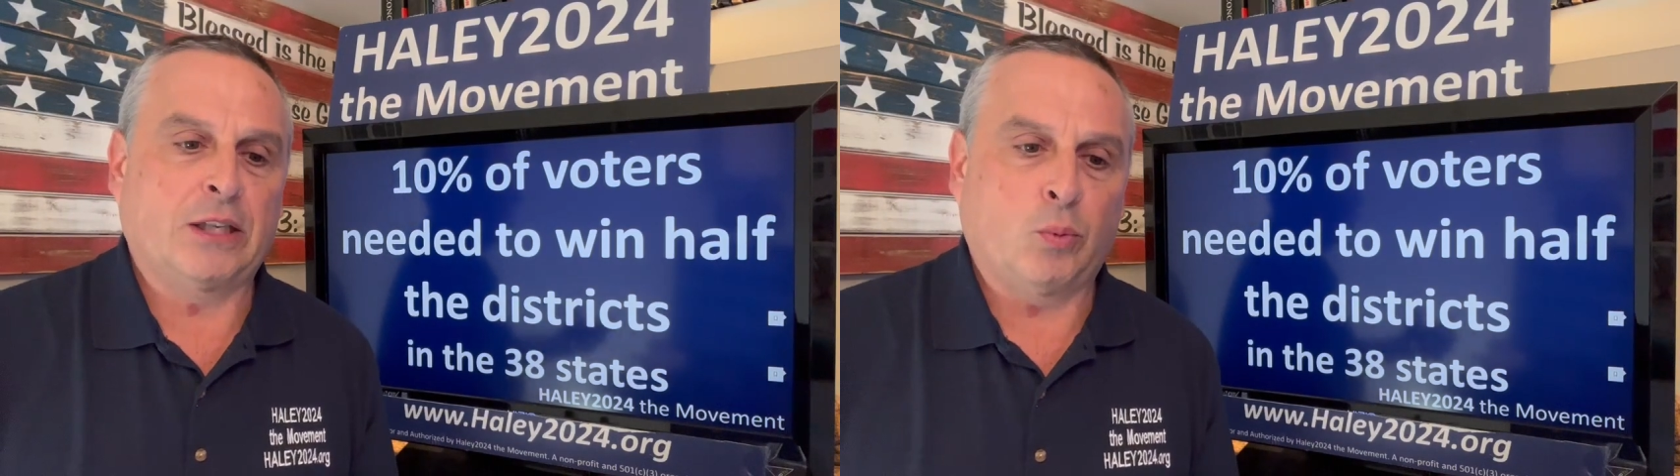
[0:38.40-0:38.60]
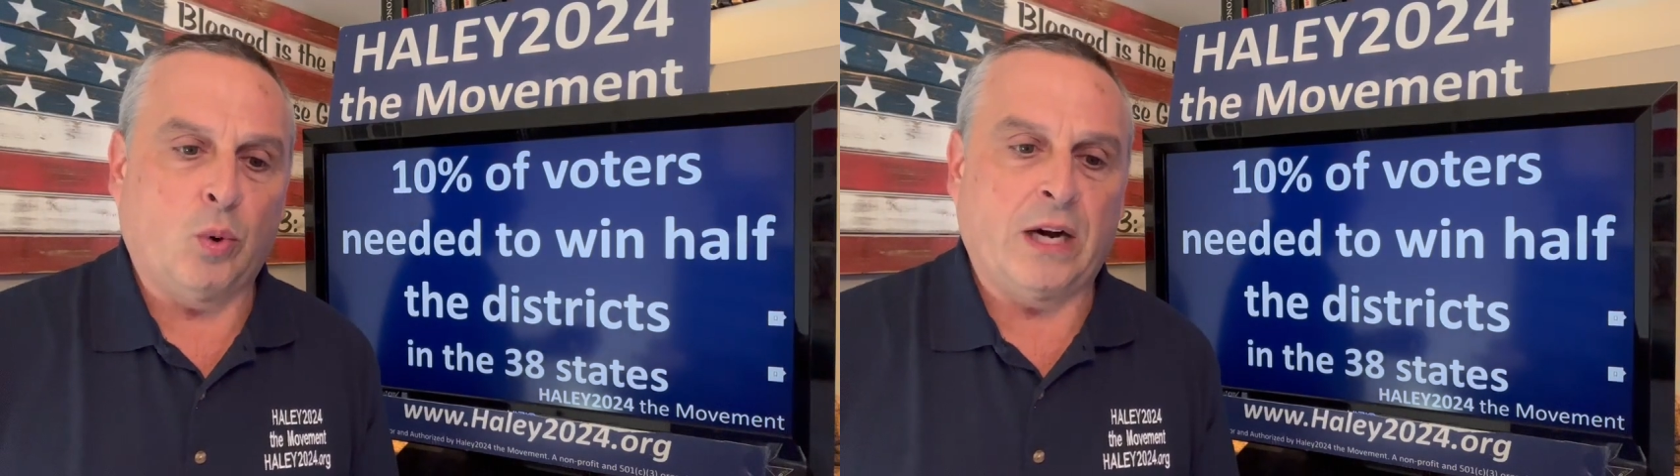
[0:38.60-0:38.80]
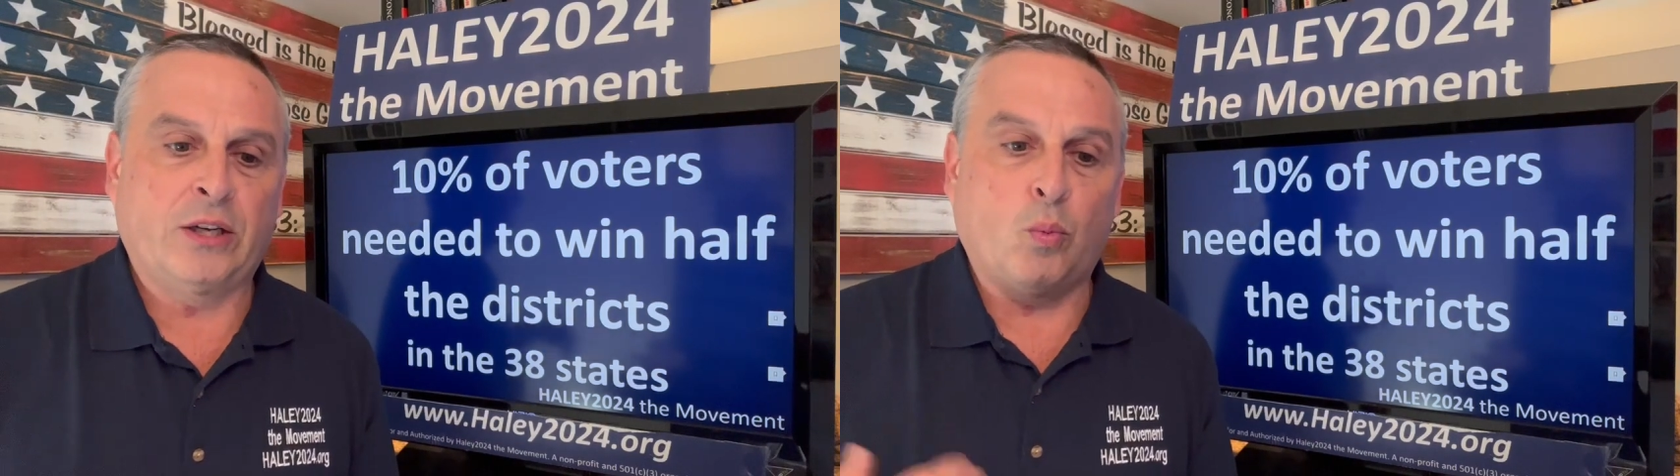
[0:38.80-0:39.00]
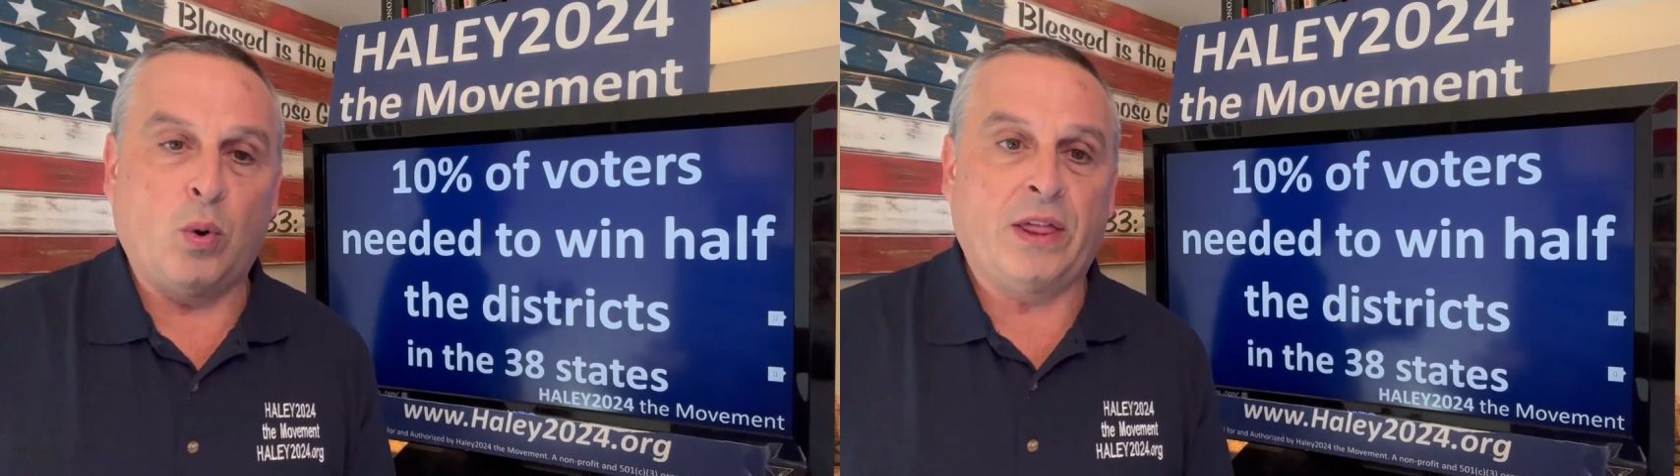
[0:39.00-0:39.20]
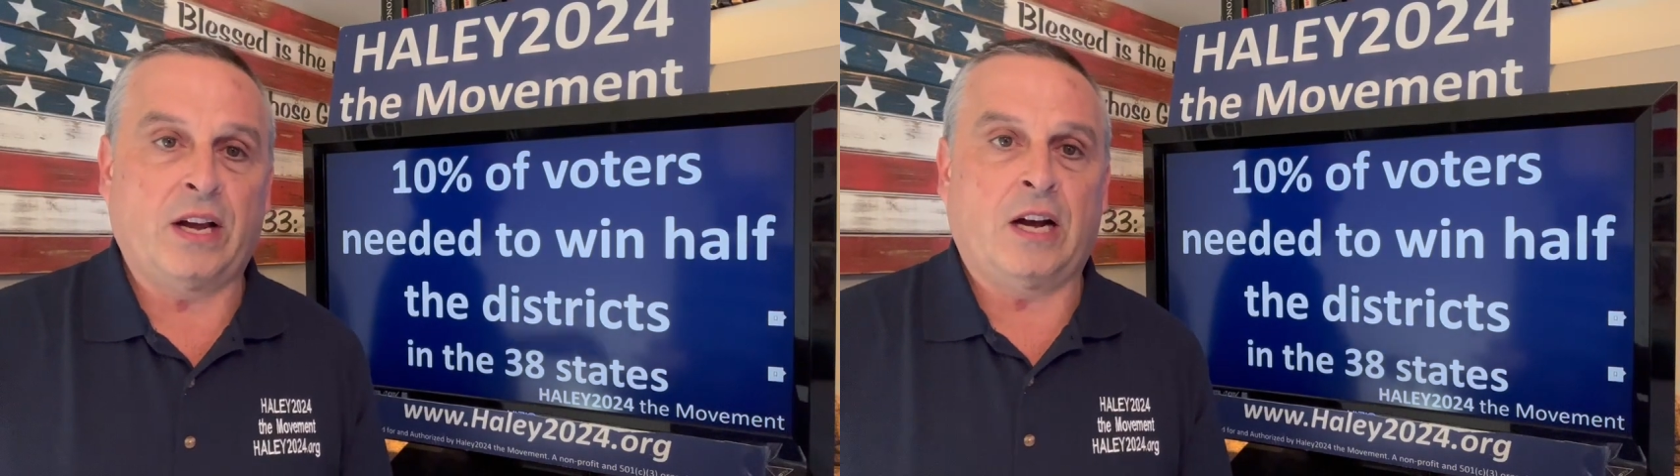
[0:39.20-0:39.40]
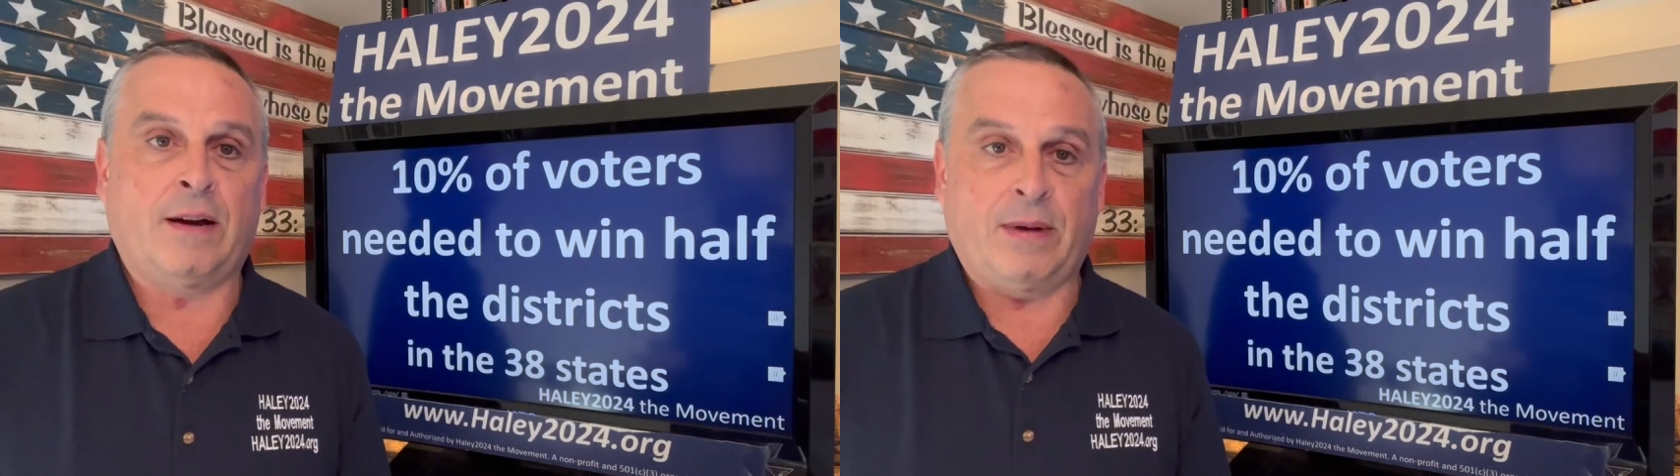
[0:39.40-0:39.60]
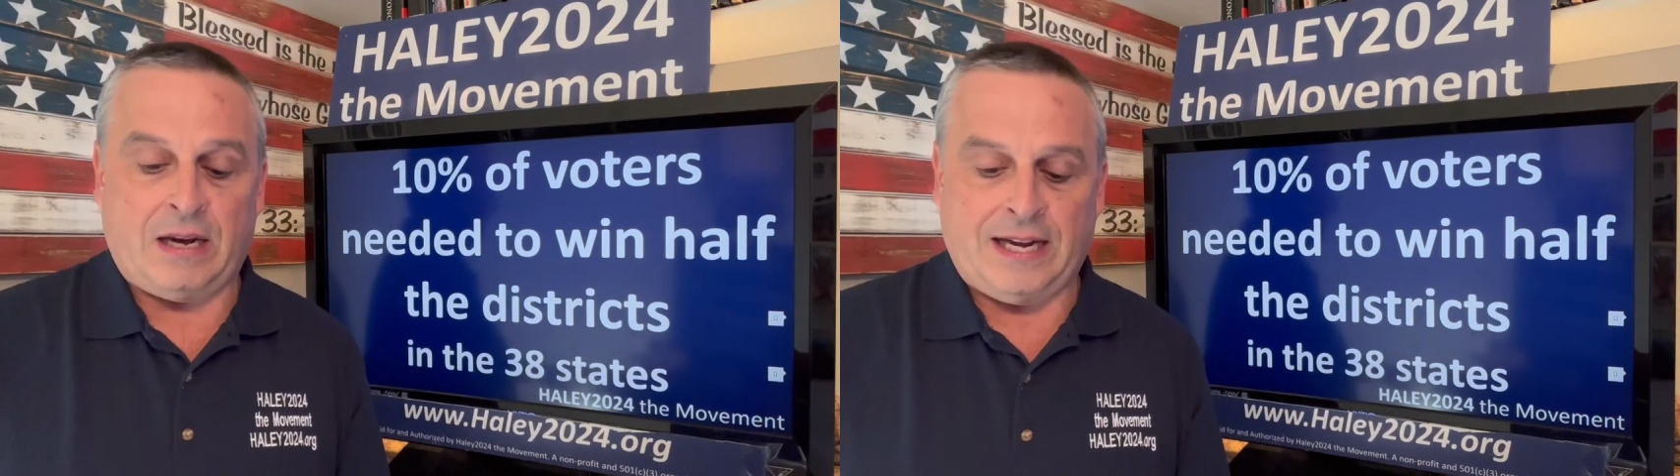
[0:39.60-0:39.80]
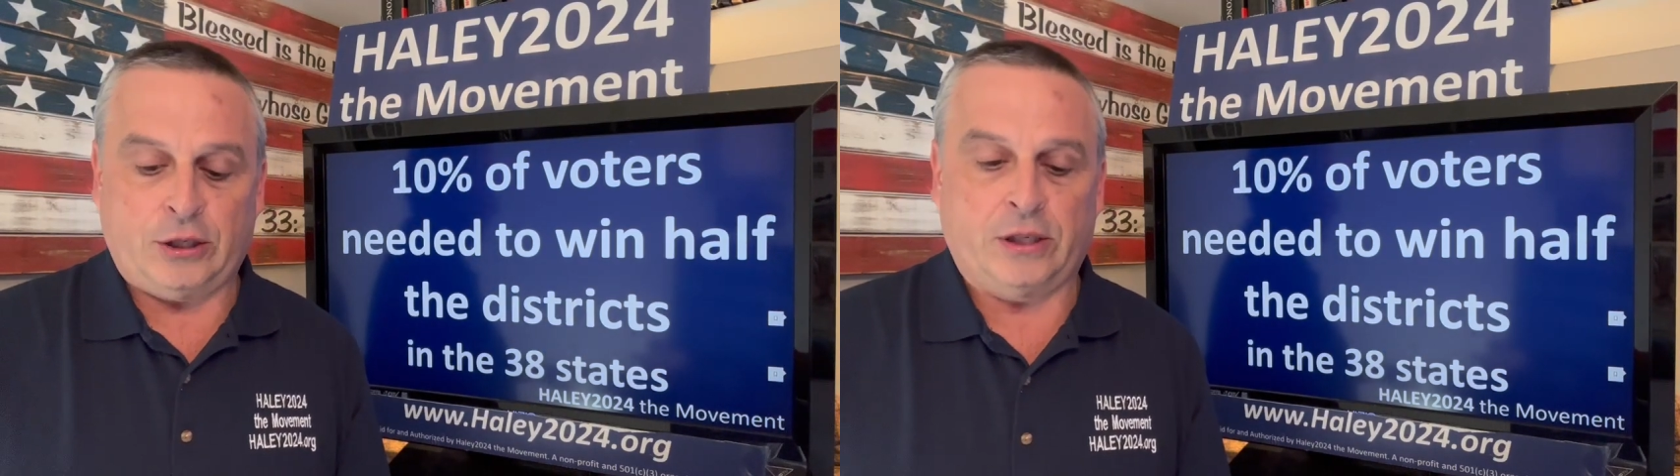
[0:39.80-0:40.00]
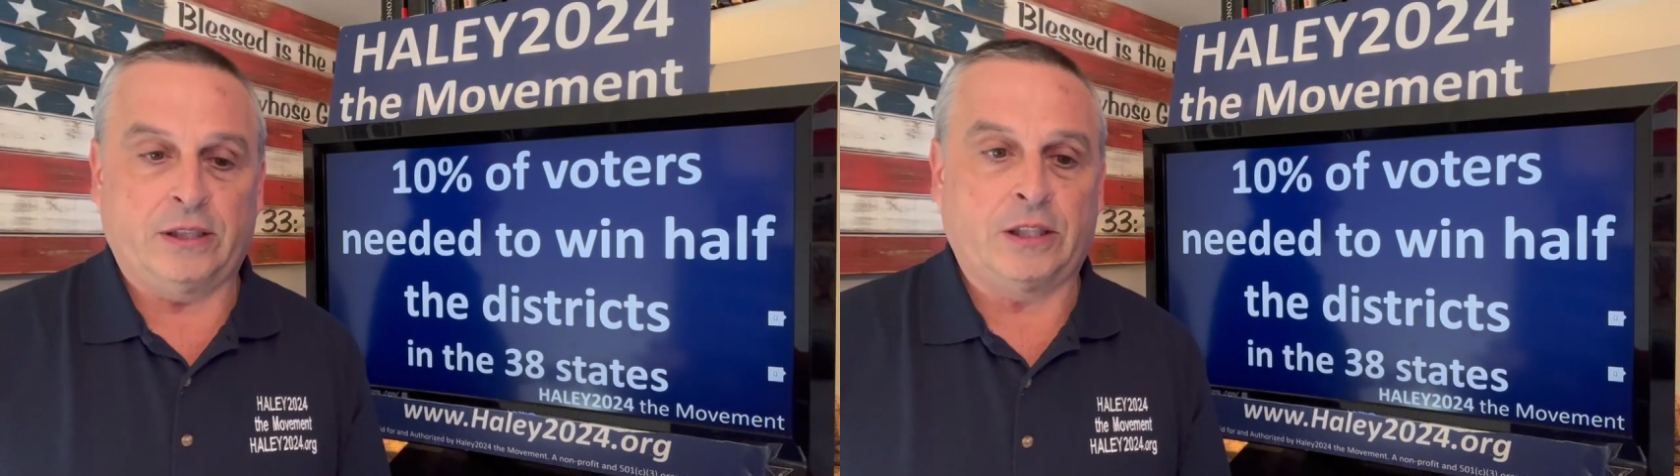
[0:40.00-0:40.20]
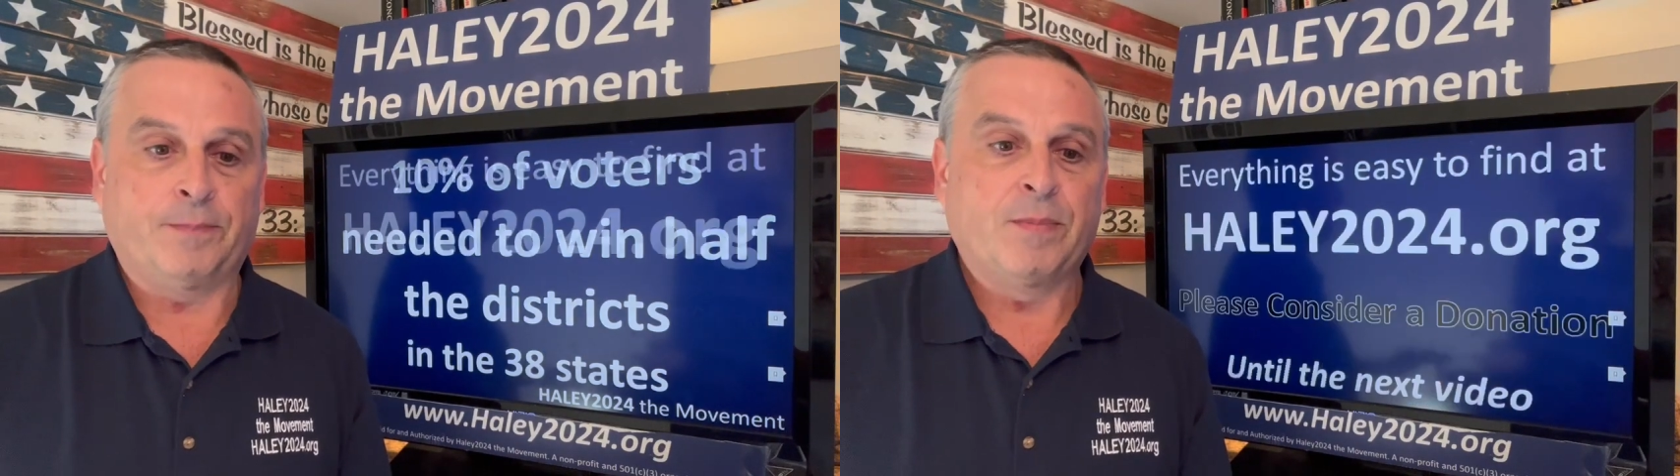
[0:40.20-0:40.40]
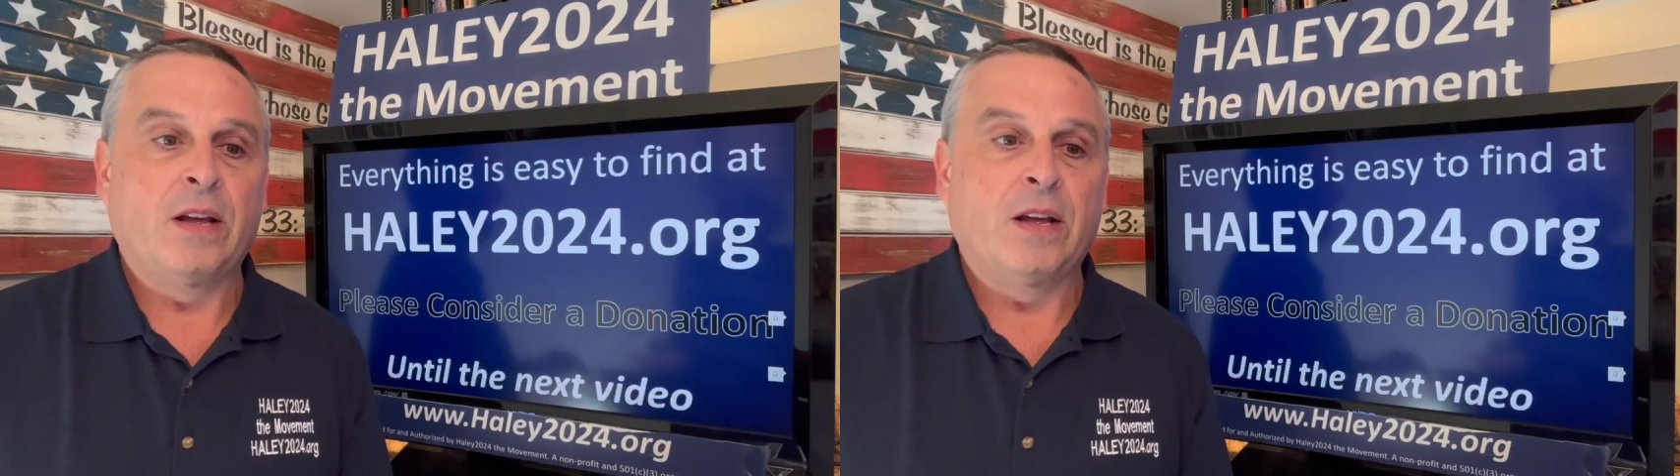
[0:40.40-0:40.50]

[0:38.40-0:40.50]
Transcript: one to win the elections.